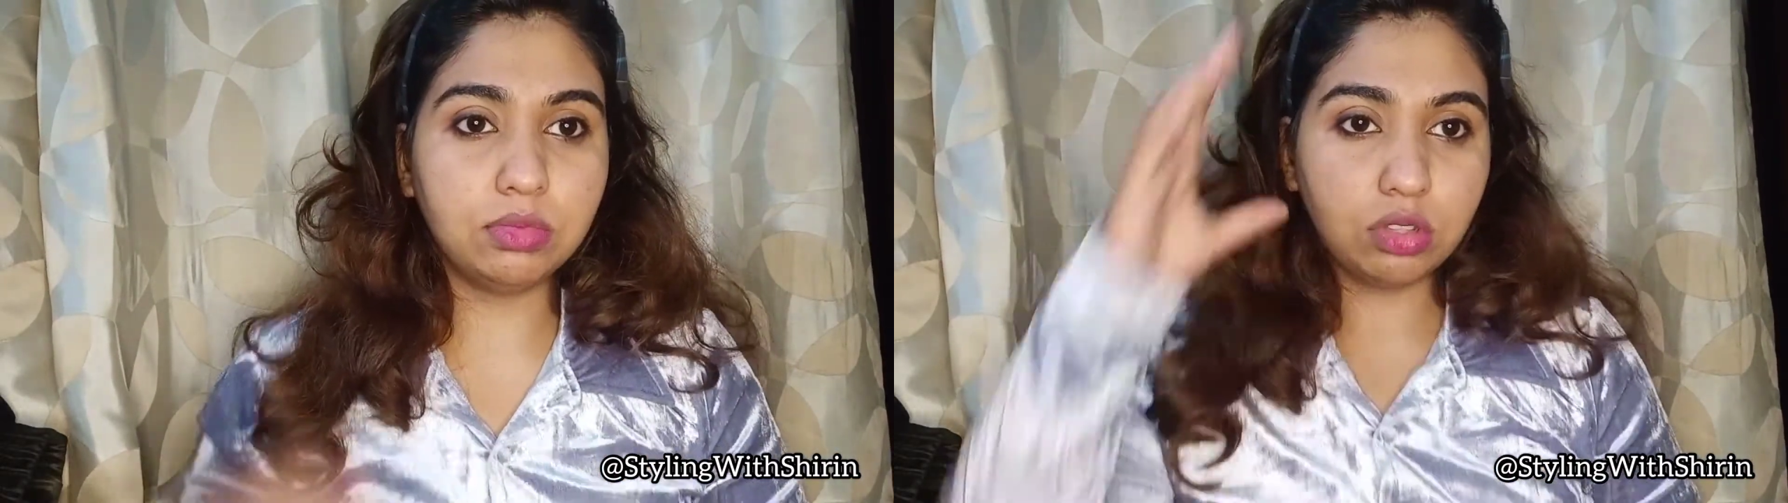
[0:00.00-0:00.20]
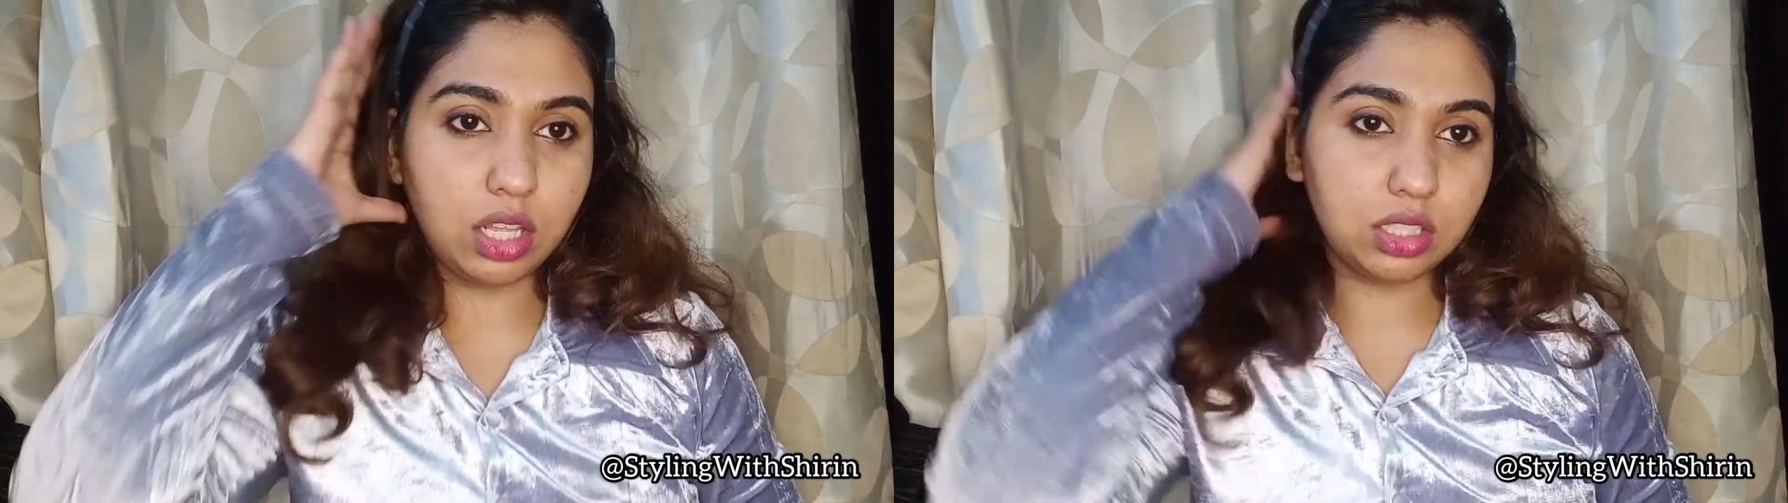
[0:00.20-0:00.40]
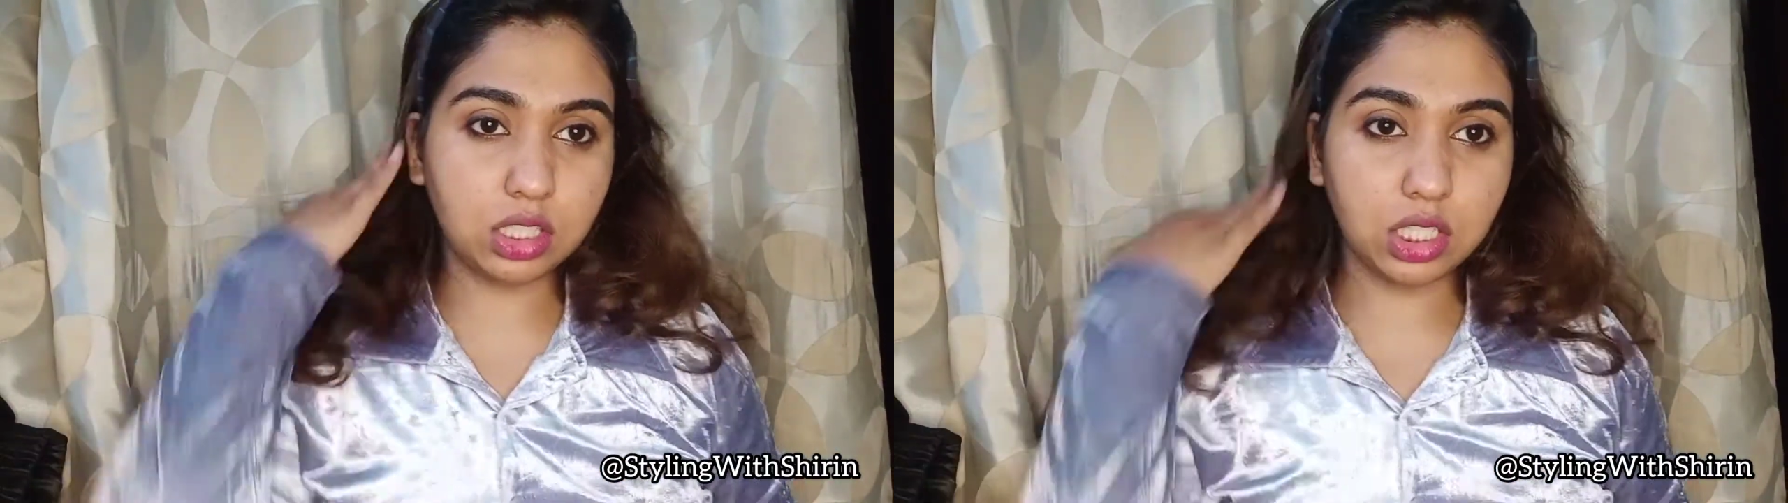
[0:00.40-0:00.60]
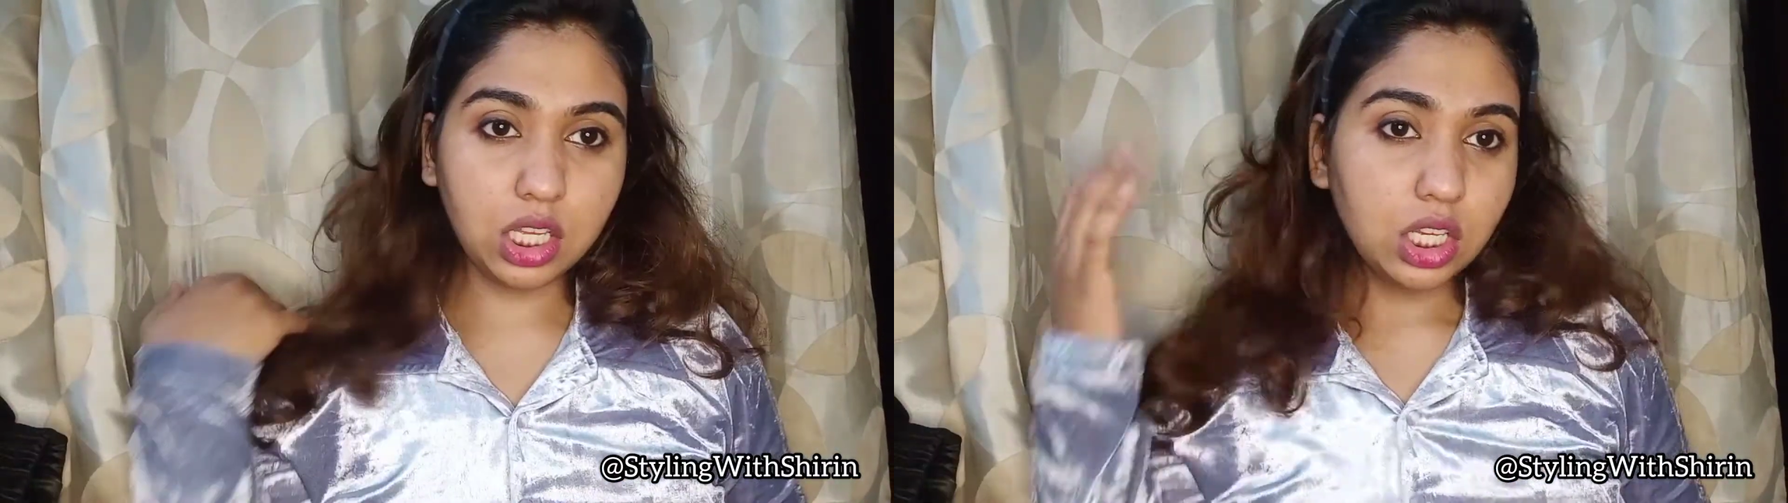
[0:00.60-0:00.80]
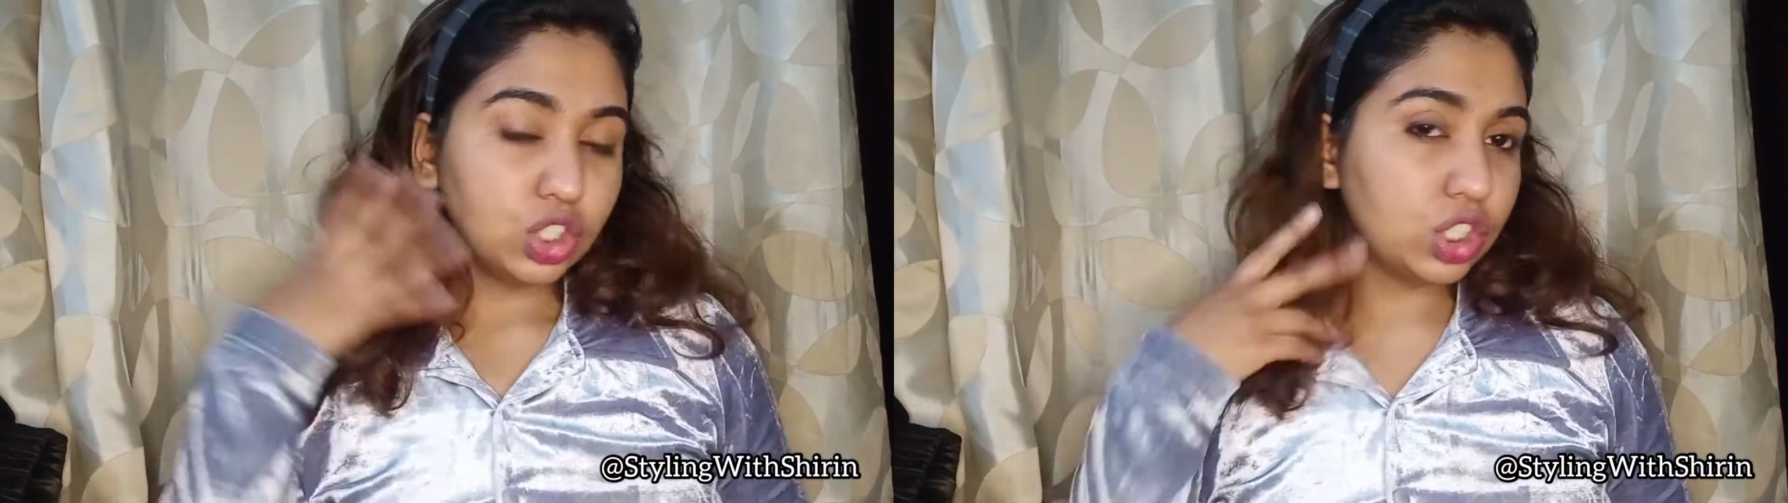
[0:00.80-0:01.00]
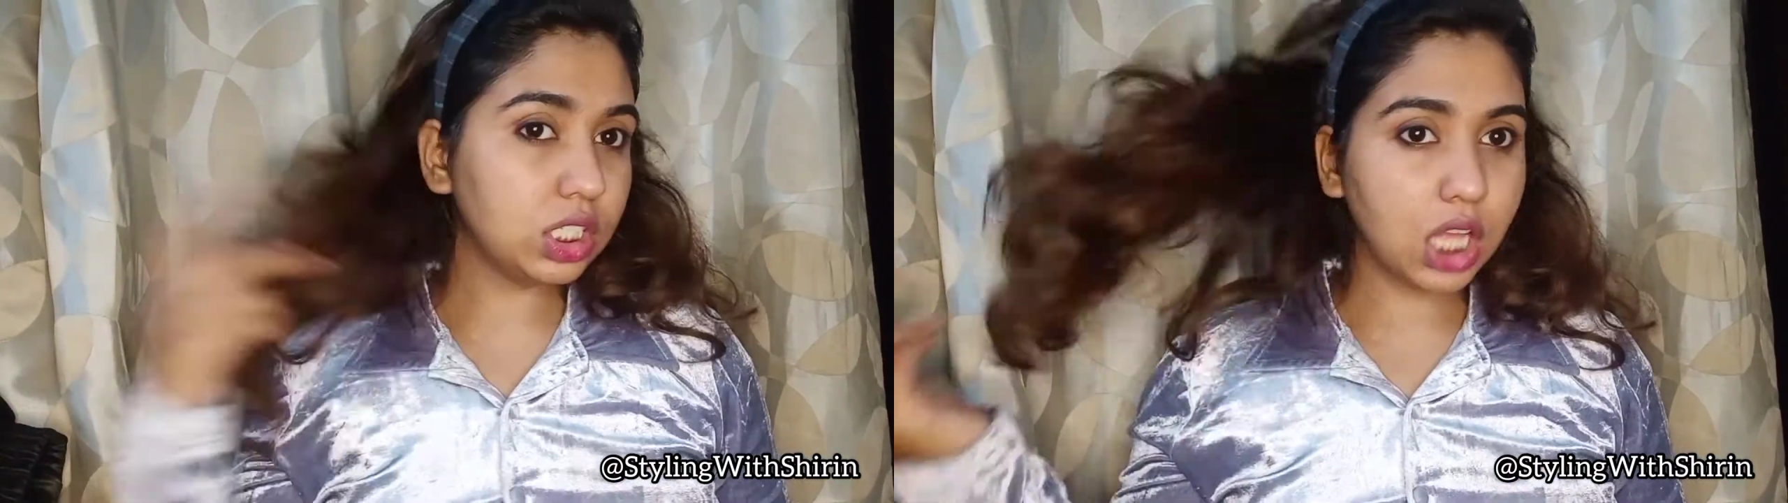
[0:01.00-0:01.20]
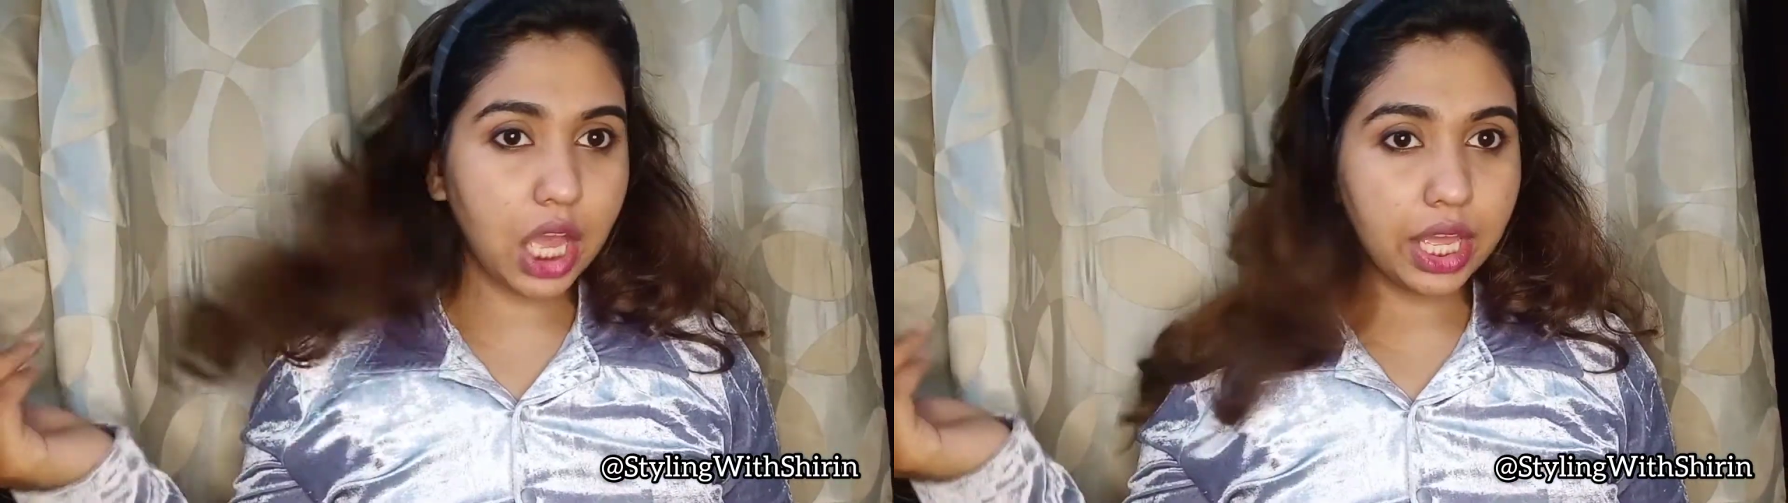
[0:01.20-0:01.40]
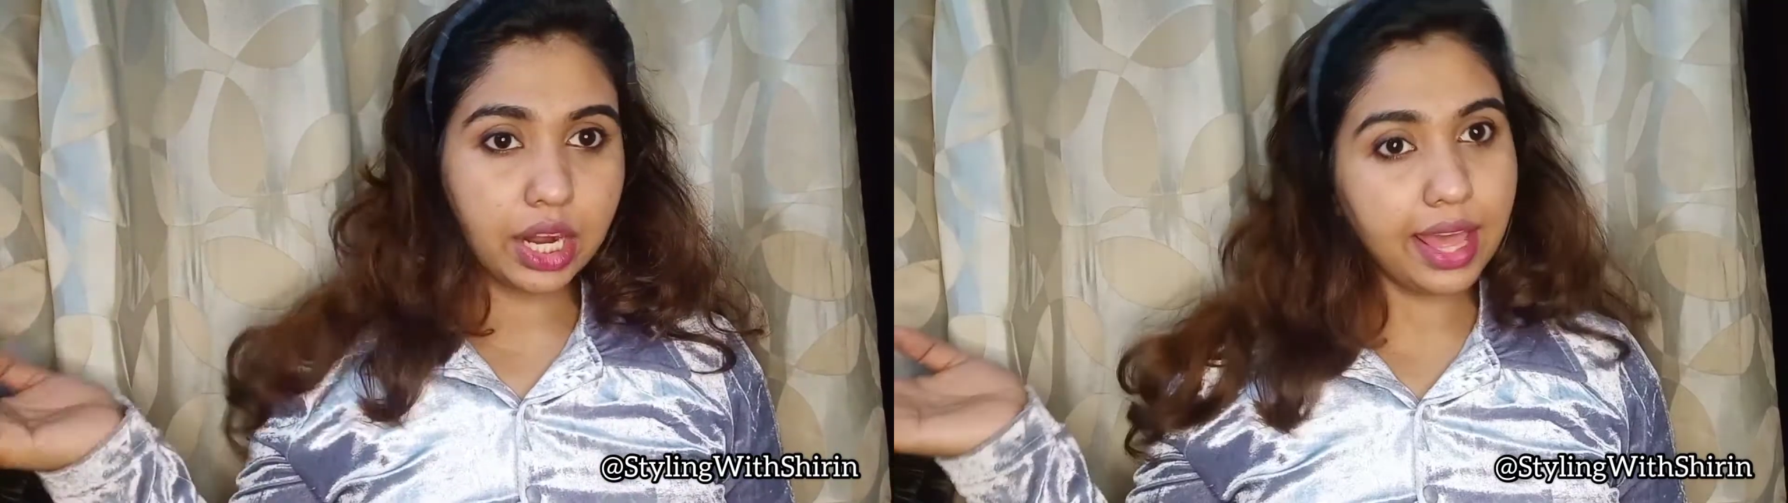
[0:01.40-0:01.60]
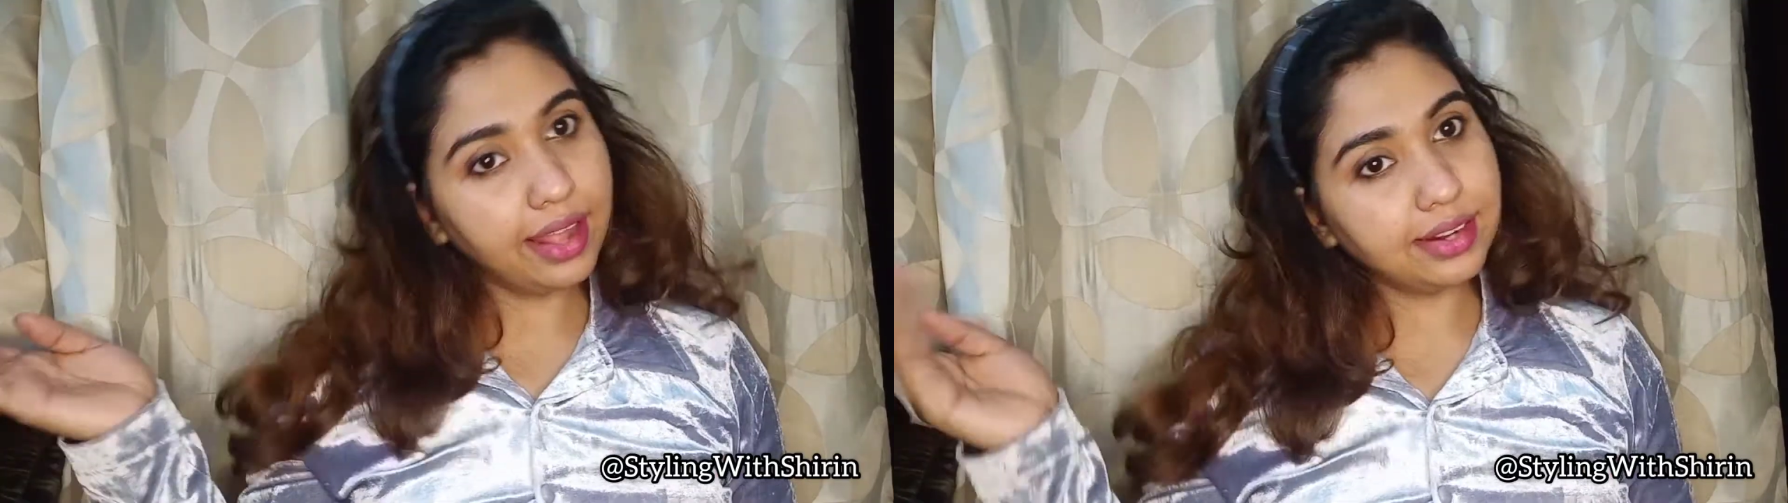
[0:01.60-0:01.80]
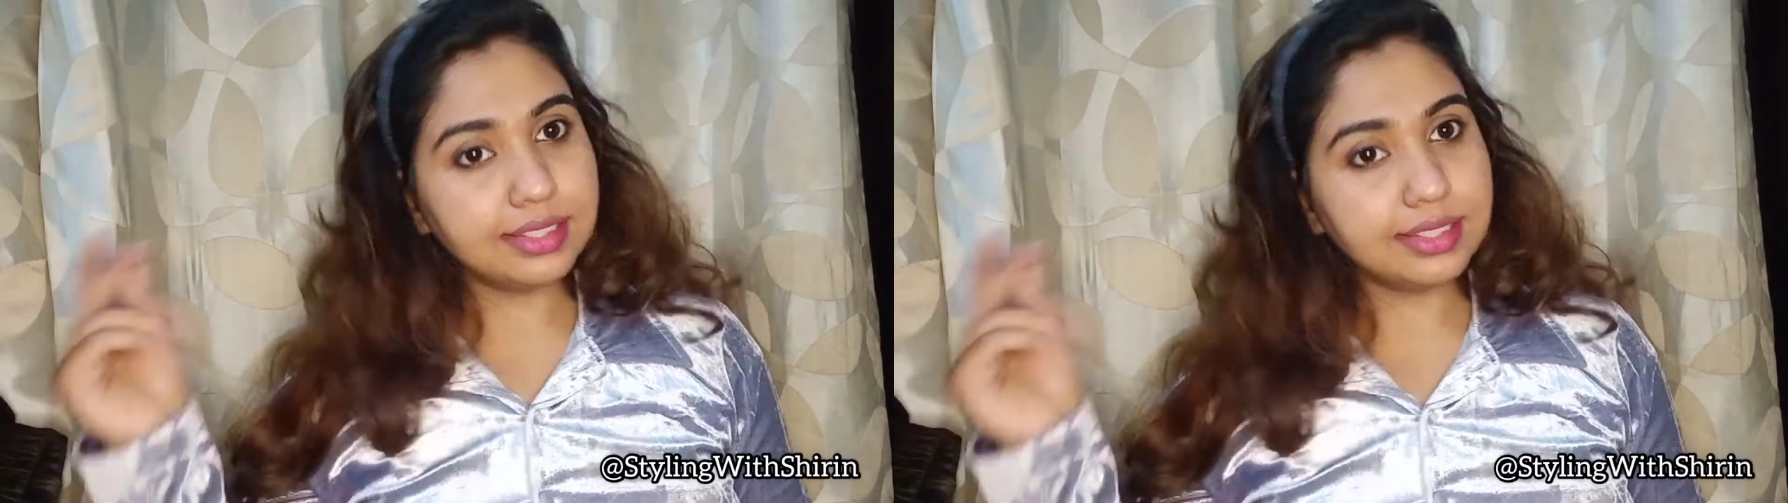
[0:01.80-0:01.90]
So let's just tie our hair.